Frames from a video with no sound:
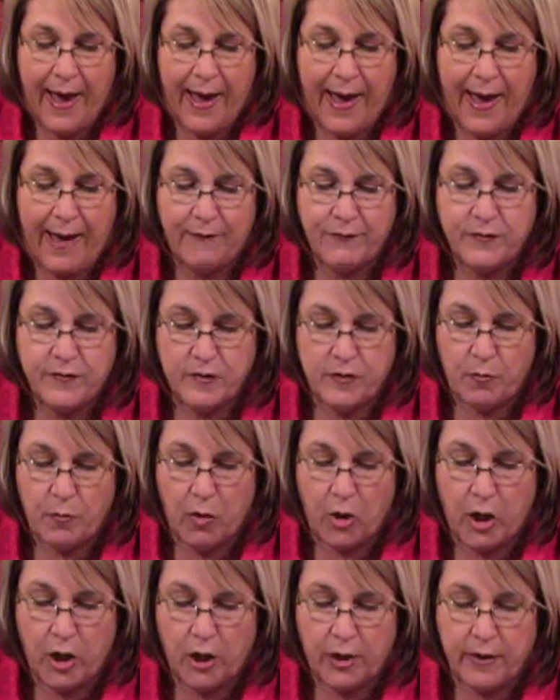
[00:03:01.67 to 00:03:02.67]
have to
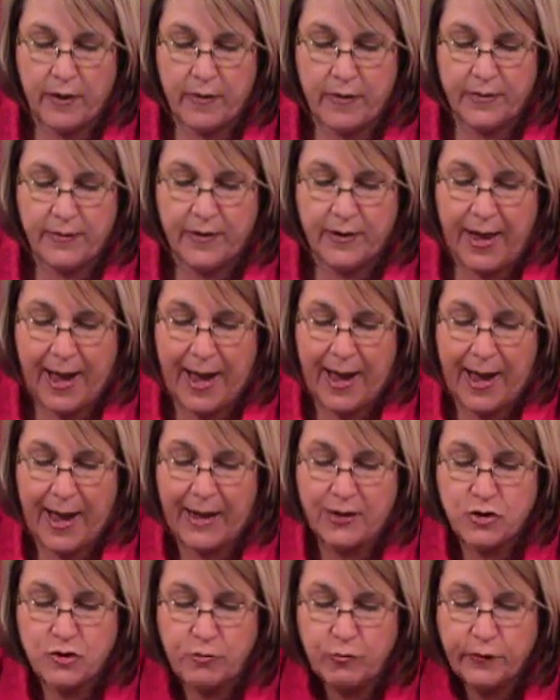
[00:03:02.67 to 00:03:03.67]
mark the
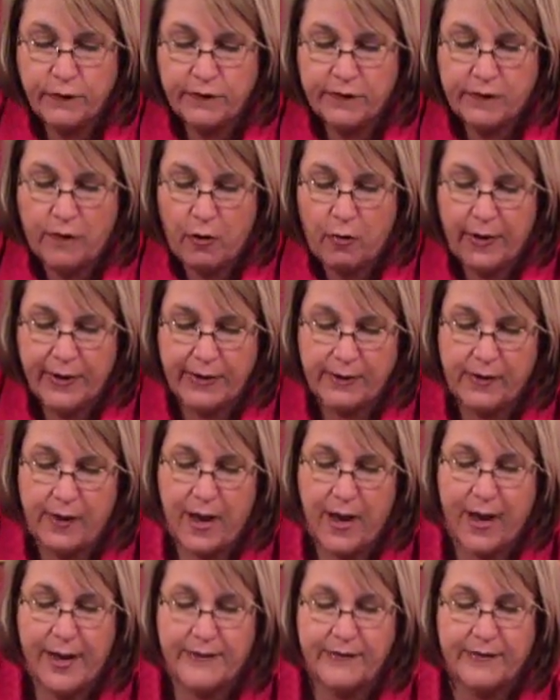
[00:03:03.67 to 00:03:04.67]
actual sewing
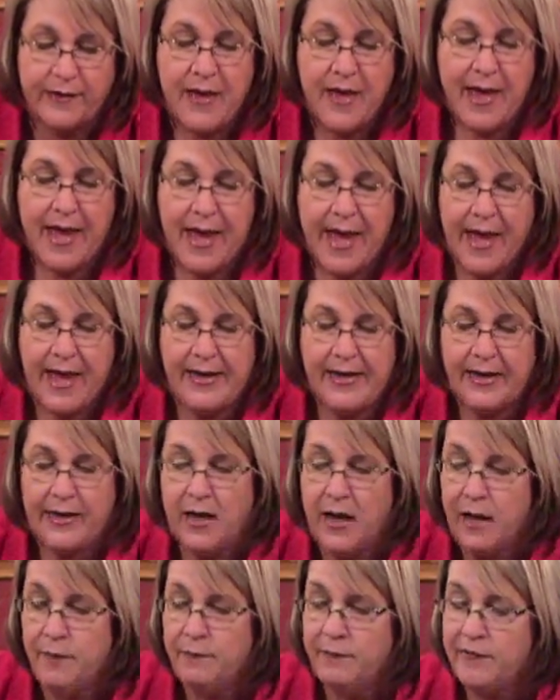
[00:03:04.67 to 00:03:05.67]
lines, and
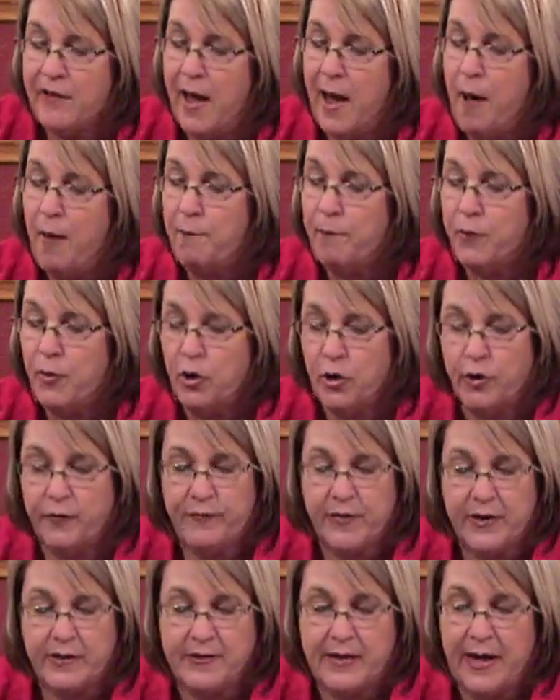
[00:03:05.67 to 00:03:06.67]
it comes out
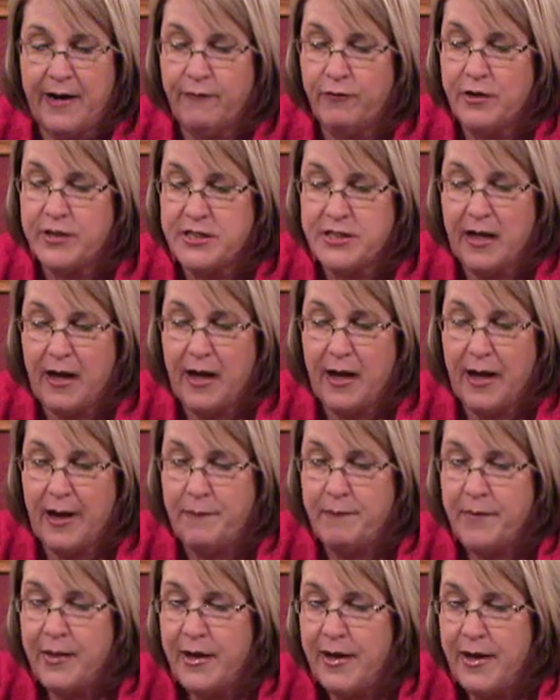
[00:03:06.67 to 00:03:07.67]
perfect every
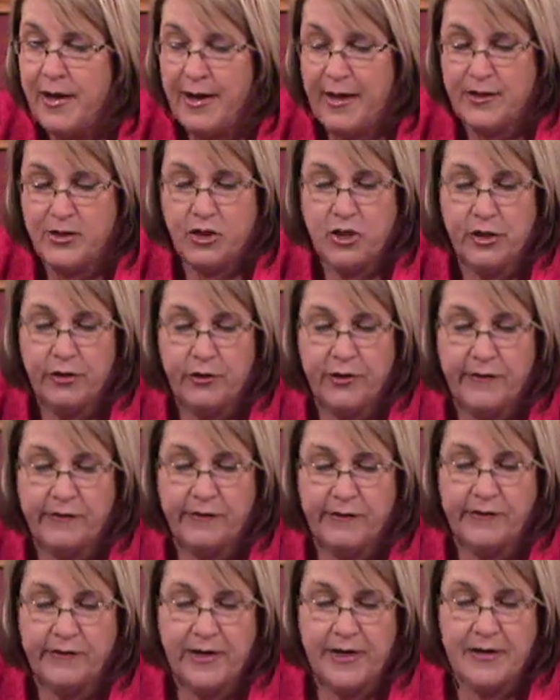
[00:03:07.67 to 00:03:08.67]
time. As you
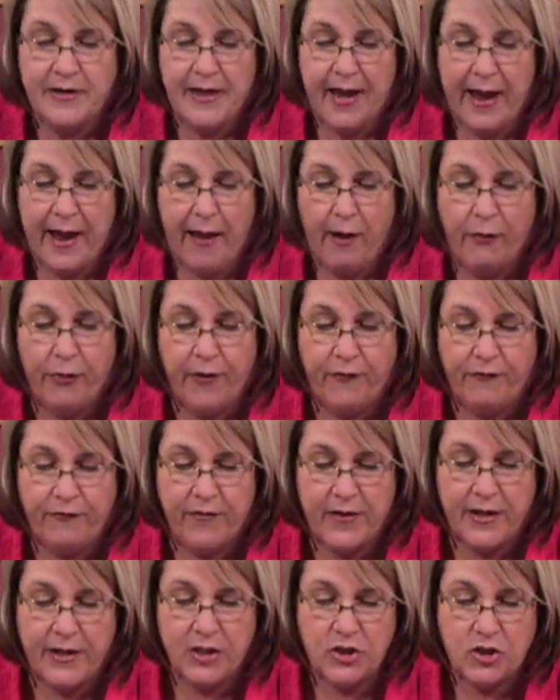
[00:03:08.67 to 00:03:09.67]
can see now, the
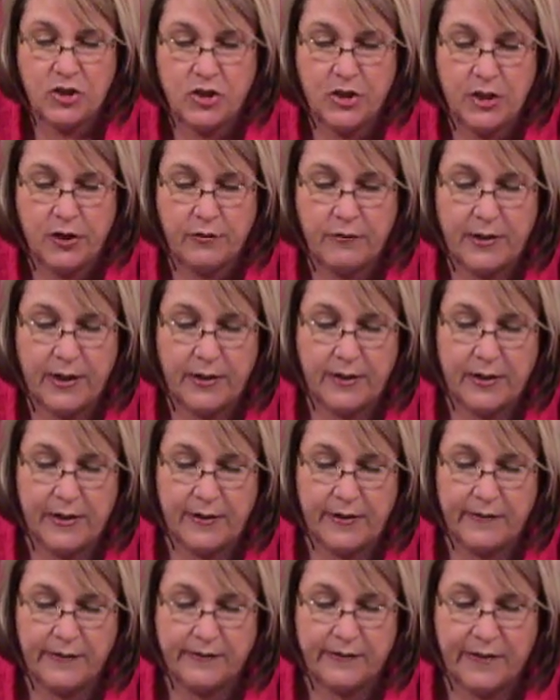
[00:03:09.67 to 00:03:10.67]
finished unit
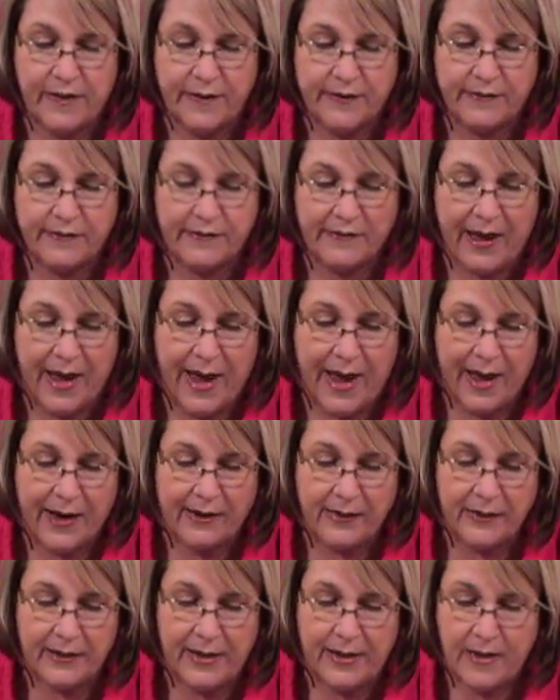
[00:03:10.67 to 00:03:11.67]
is
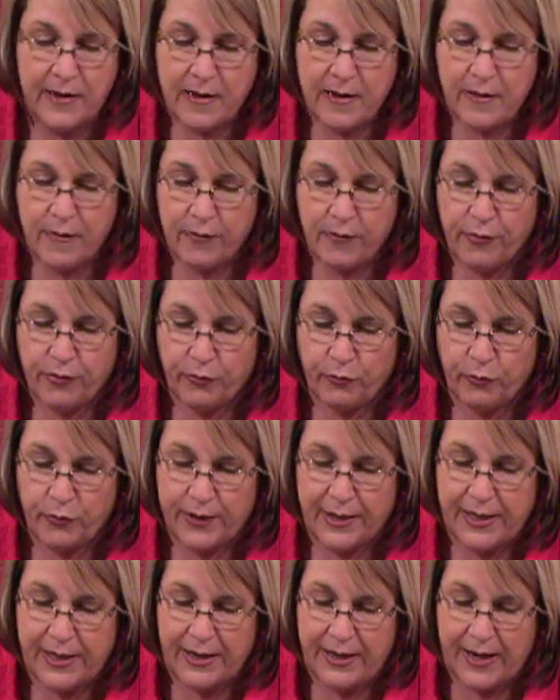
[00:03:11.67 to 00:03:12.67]
exactly
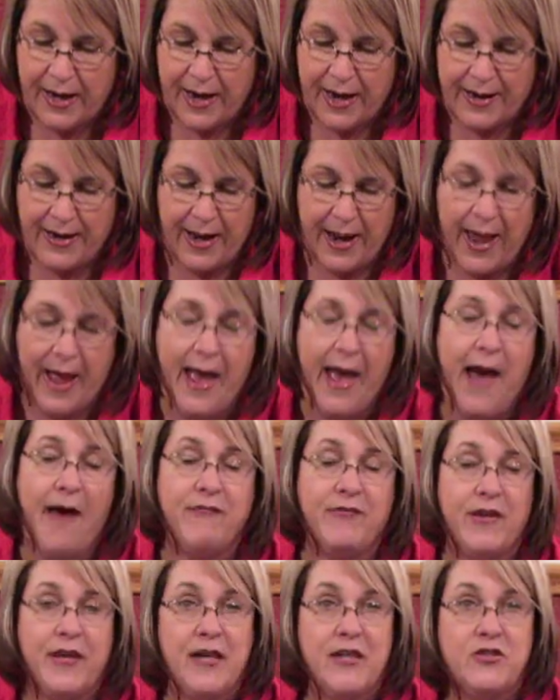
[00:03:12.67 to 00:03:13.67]

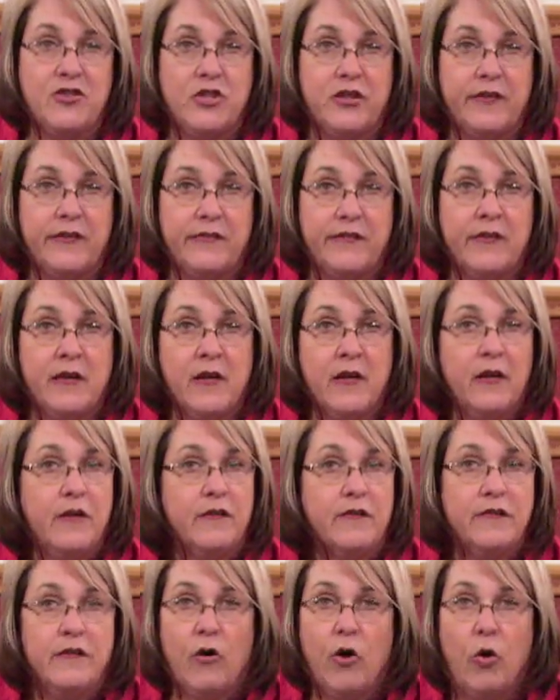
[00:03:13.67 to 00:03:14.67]
3.5 inches.
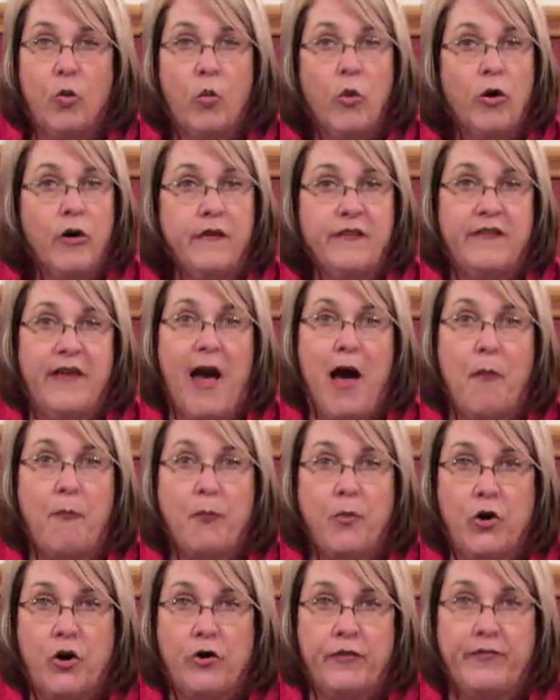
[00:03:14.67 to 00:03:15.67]
So it works
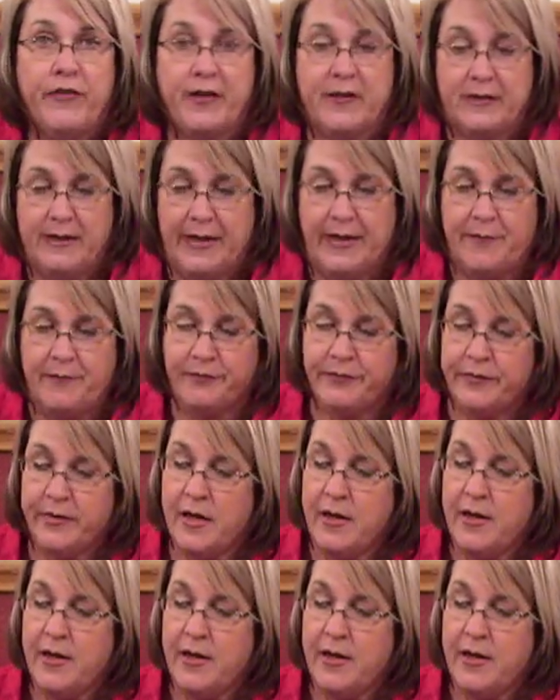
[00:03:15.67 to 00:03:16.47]
out perfectly.